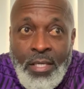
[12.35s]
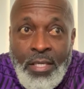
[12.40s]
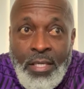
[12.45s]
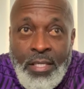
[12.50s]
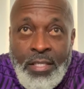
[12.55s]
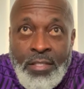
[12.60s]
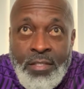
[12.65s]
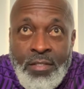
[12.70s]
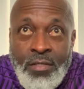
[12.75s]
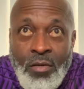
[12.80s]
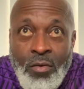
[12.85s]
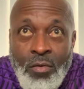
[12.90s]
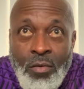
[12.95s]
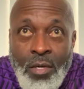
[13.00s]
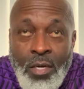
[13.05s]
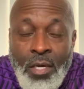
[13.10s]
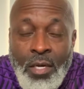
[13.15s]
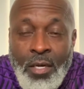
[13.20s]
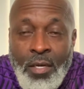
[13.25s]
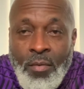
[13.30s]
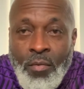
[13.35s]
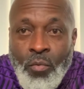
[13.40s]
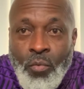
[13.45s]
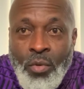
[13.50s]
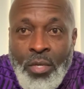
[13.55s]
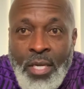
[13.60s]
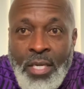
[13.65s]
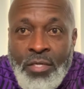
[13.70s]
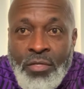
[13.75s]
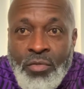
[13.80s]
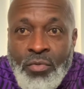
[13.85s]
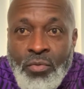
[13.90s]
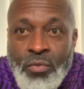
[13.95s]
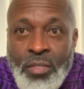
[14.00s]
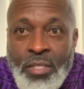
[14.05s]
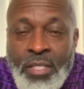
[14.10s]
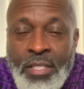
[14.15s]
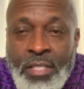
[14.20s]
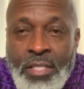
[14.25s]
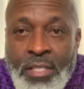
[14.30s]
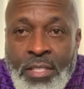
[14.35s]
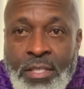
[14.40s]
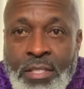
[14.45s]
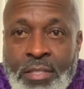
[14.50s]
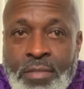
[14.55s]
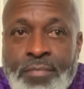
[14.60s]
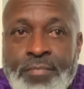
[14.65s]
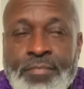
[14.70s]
And so what I do is